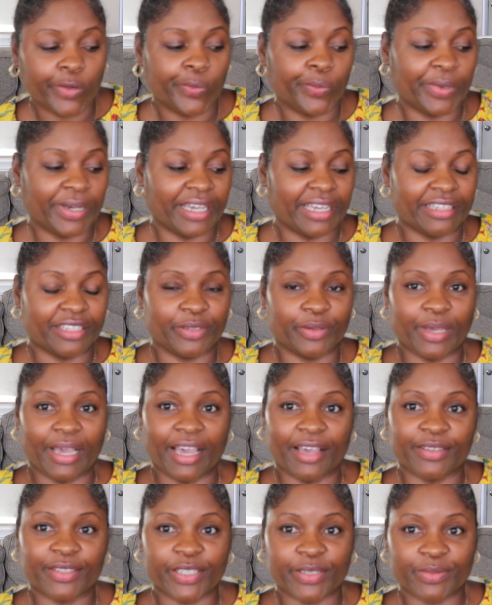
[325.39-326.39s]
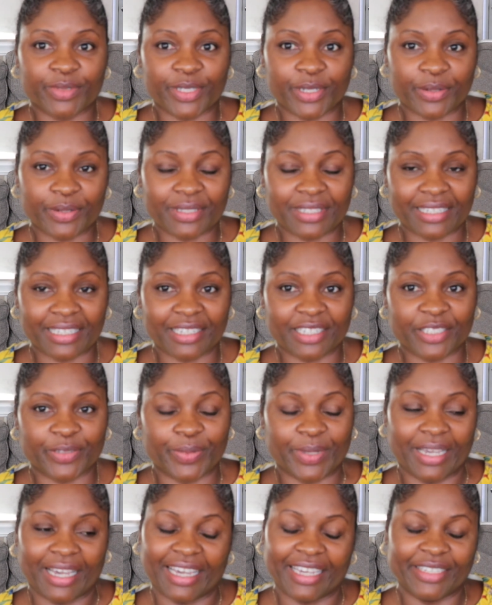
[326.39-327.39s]
but you have some sewing skills
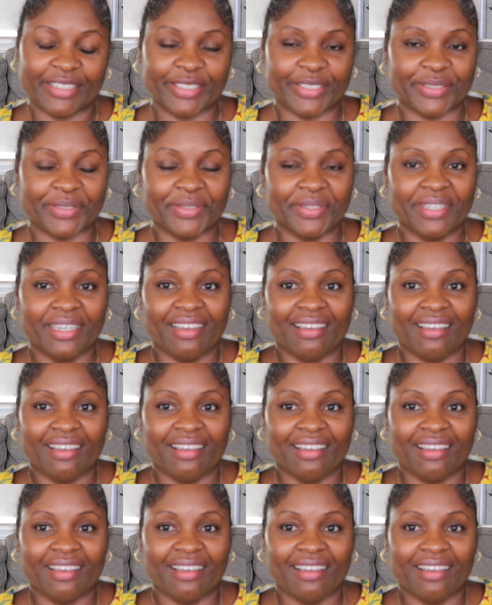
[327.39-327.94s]
behind you,